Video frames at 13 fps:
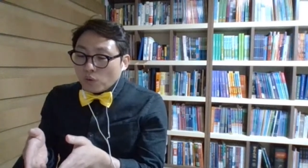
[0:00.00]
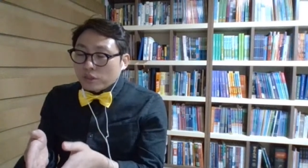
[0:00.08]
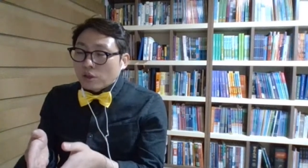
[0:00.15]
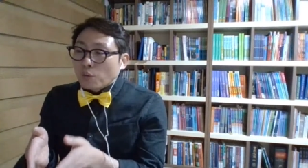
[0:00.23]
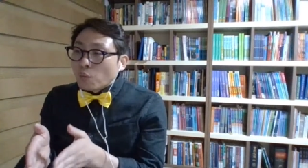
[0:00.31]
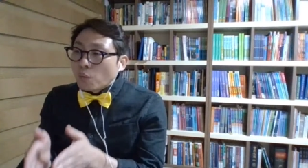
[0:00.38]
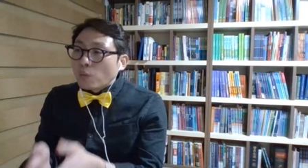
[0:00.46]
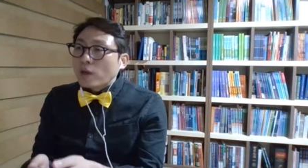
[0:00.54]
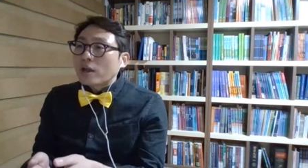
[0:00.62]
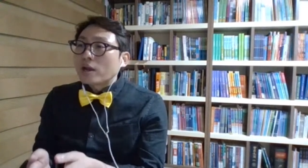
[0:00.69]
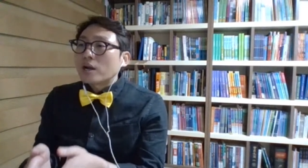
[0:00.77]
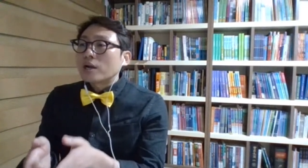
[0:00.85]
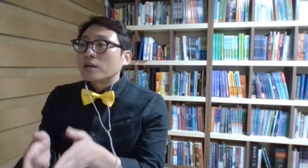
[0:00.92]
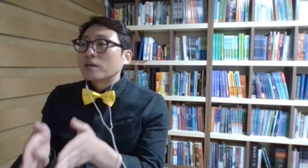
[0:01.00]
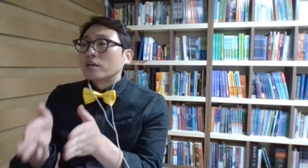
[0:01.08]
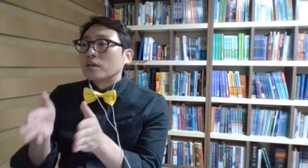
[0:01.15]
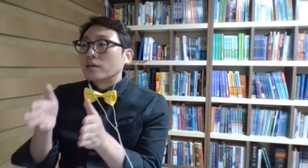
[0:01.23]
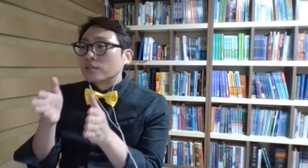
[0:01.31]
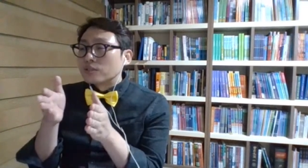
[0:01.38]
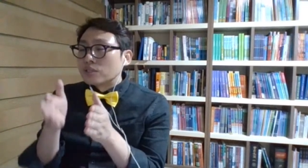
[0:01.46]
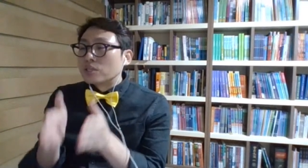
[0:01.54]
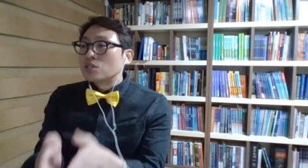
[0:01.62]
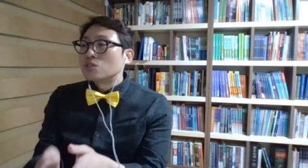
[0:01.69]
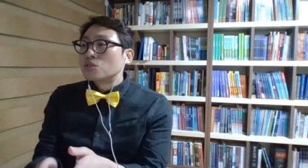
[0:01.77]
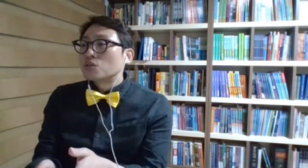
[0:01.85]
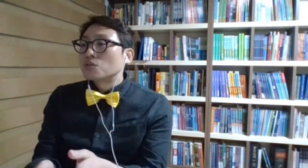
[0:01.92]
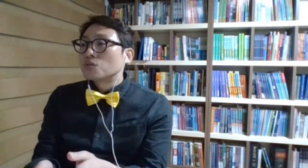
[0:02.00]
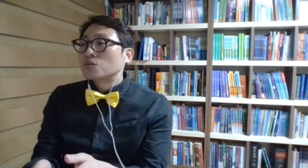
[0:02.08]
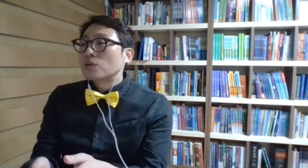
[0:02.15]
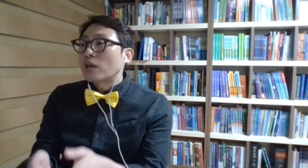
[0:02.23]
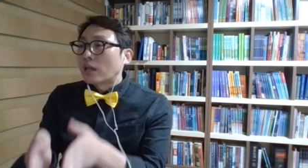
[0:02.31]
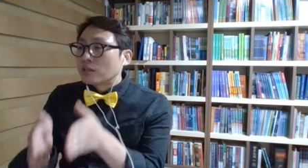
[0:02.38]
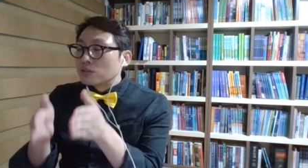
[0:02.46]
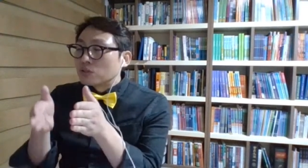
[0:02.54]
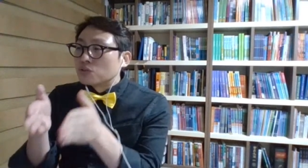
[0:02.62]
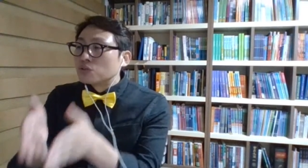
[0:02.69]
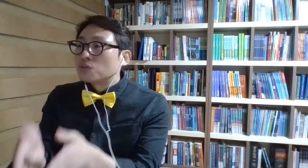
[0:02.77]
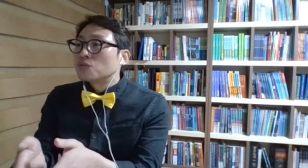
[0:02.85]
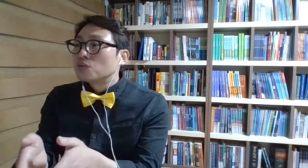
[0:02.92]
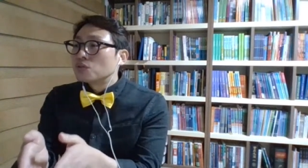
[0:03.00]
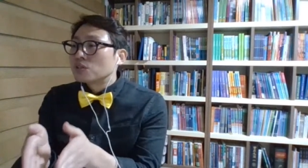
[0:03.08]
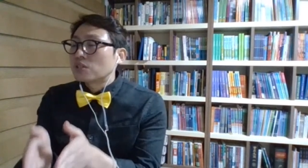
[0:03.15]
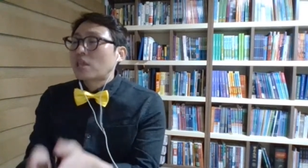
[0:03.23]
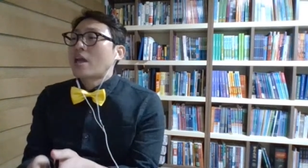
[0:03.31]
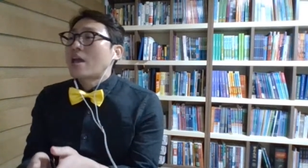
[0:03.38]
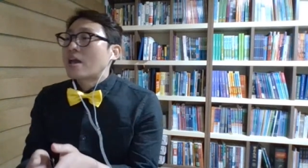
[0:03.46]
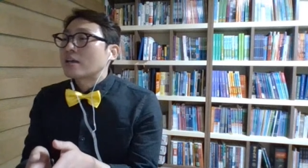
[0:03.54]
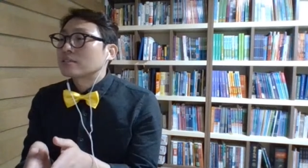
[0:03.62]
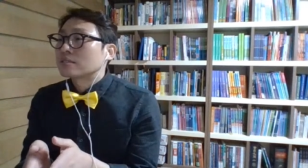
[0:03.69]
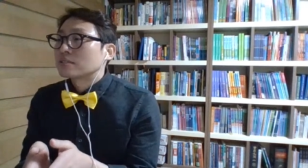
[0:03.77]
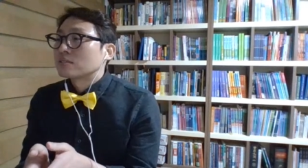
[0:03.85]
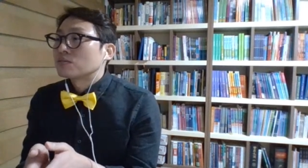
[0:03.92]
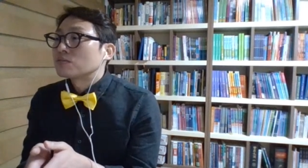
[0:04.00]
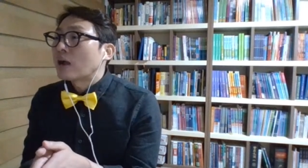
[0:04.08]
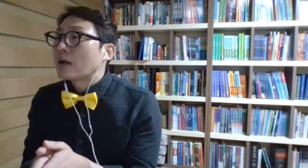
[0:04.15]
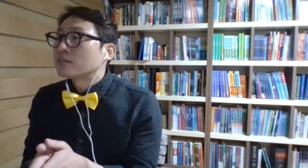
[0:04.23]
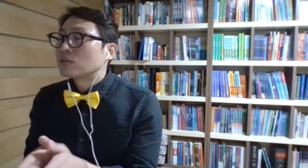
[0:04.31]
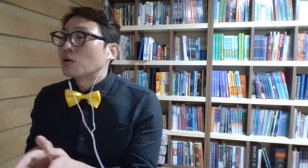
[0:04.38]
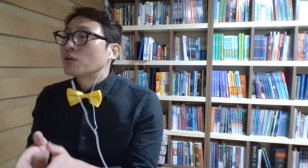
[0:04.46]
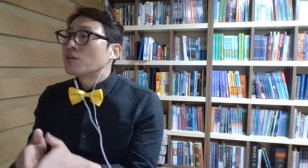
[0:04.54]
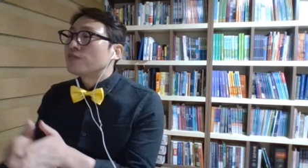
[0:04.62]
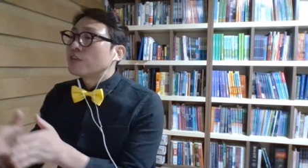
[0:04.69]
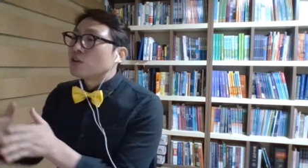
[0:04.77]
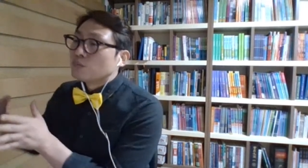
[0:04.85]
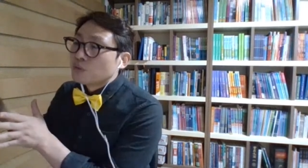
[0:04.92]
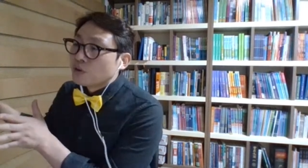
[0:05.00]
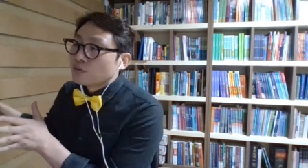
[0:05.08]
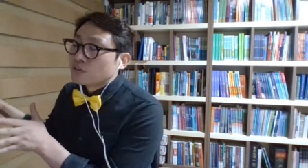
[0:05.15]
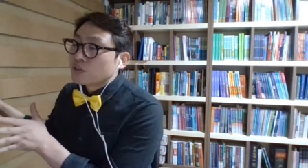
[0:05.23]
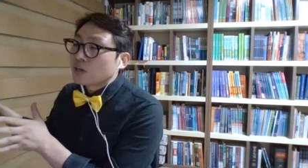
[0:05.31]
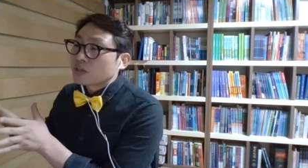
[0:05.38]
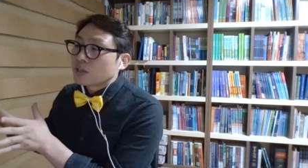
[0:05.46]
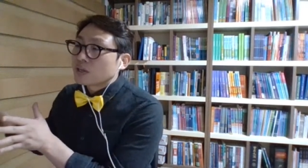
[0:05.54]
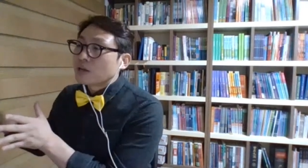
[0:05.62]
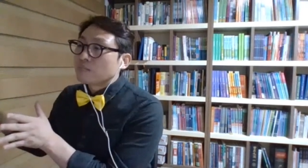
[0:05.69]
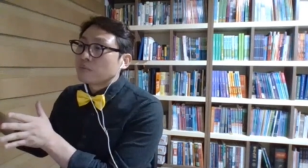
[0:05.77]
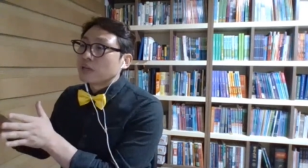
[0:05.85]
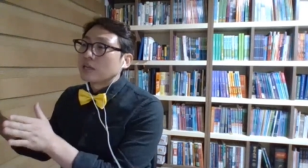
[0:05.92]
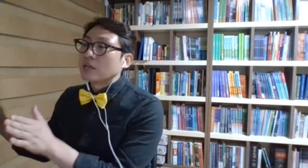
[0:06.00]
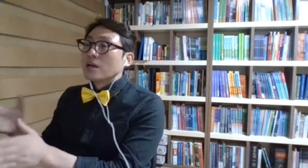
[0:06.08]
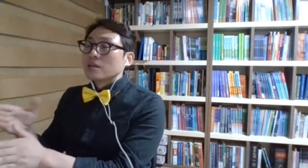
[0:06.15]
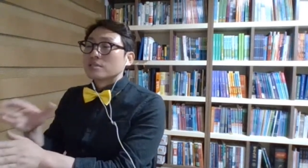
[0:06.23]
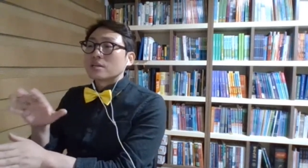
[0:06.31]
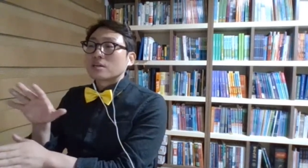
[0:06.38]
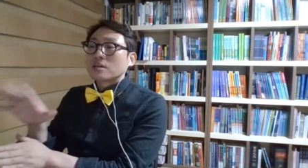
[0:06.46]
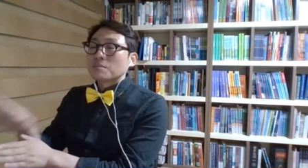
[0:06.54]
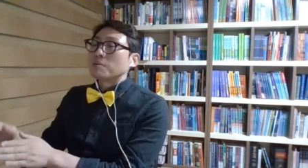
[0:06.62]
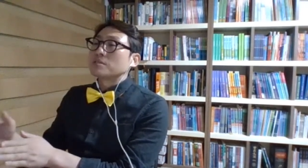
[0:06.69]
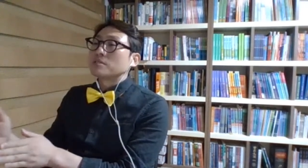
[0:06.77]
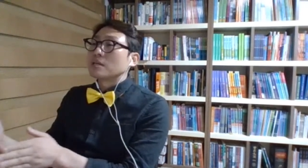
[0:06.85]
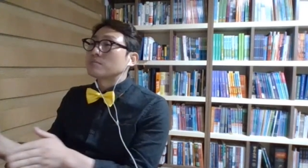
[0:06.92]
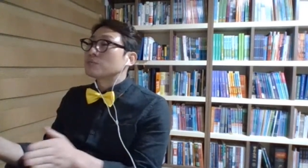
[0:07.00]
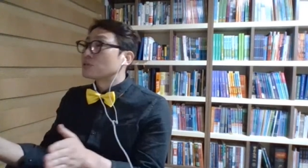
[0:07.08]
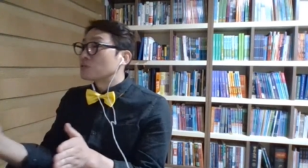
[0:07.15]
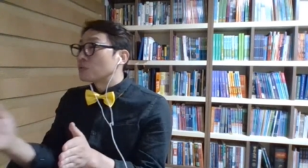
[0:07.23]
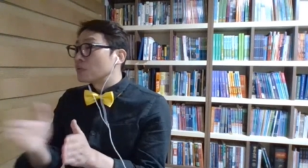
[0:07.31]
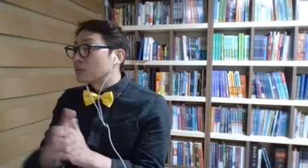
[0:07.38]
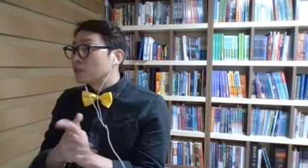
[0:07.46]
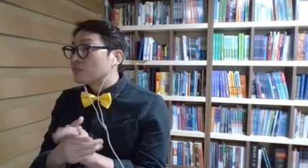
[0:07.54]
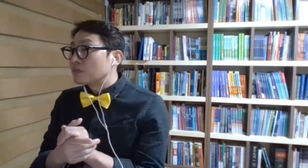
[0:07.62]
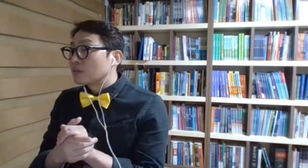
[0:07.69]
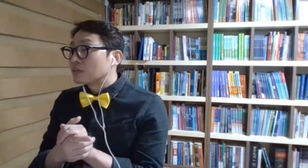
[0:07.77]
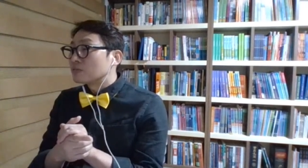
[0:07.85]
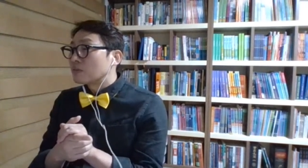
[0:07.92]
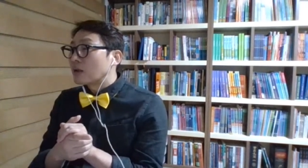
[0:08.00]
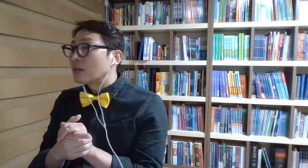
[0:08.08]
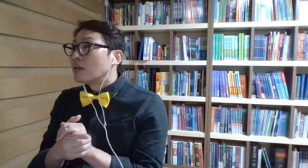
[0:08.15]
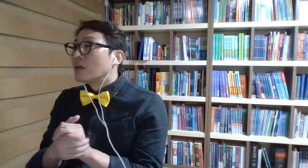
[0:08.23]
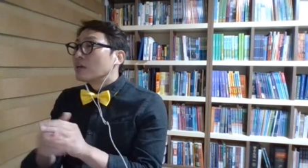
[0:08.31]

where did you and do tests, right? So if you move to another company, it's a company name is totally different, right?